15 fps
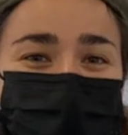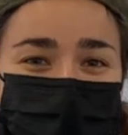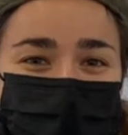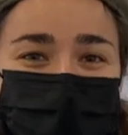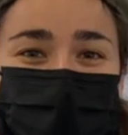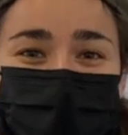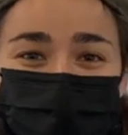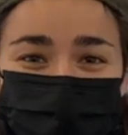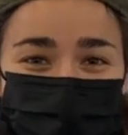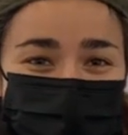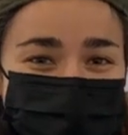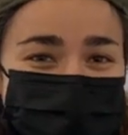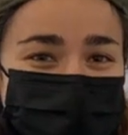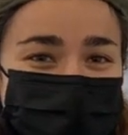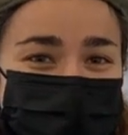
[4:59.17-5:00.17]
are working in
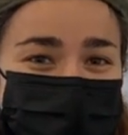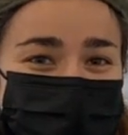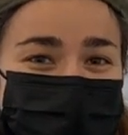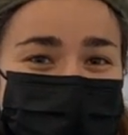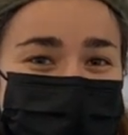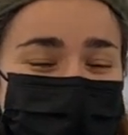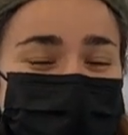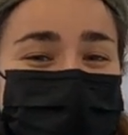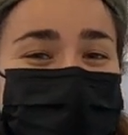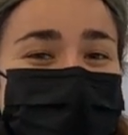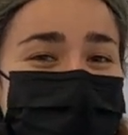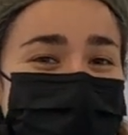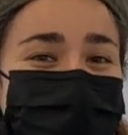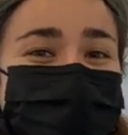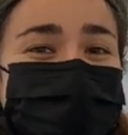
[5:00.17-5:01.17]
our studios.
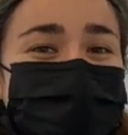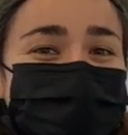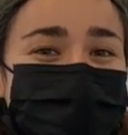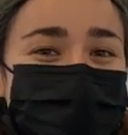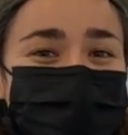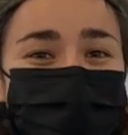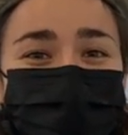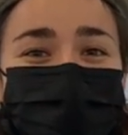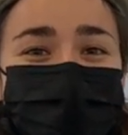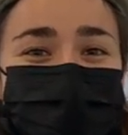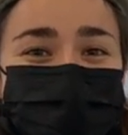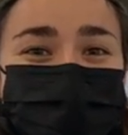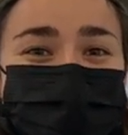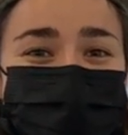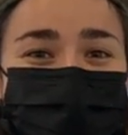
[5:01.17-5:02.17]
We would love to see your
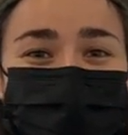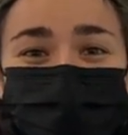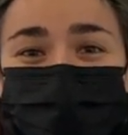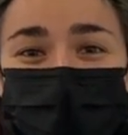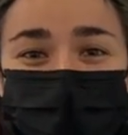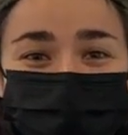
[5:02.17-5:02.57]
faces if